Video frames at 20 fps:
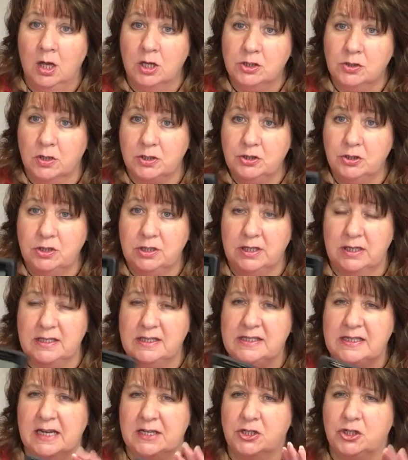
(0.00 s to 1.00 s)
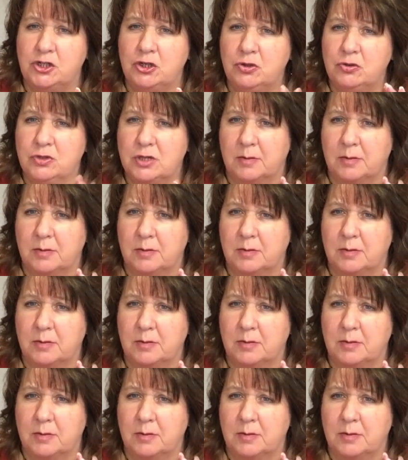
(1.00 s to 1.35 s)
So I do. This takes 2